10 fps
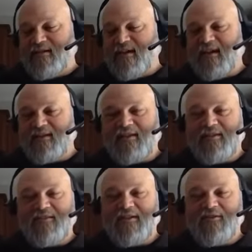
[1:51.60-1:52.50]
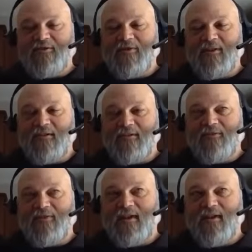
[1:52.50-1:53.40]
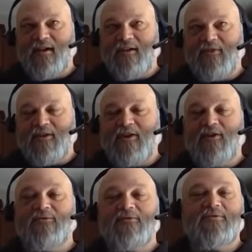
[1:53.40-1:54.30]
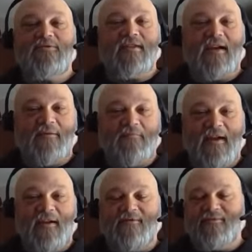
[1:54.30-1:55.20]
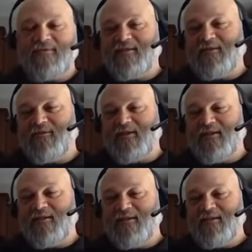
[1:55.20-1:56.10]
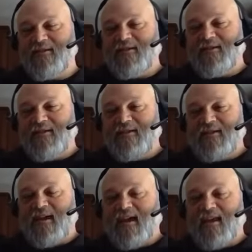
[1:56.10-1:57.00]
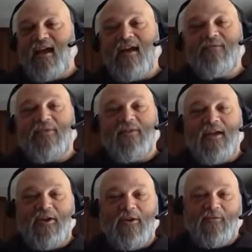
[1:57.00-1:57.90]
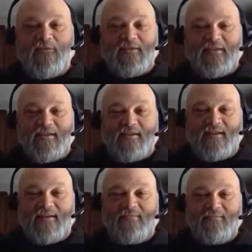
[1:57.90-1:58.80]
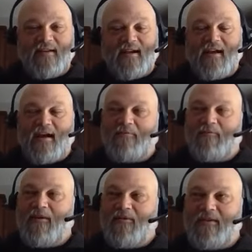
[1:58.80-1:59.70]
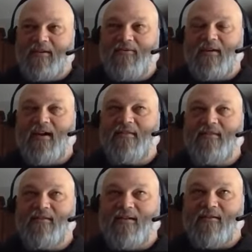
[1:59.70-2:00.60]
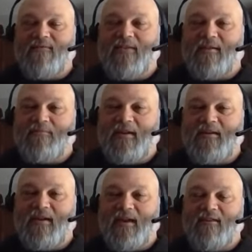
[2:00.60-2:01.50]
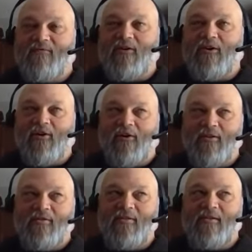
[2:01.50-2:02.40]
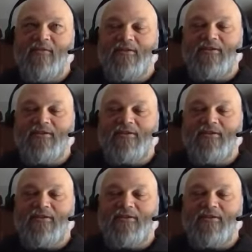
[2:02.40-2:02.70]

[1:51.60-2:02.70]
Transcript: I guess, considered the uh, the go-to setup now. So. Uh, And I have to thank you for the C Z. I, I really do. I love that P ten. Of all of the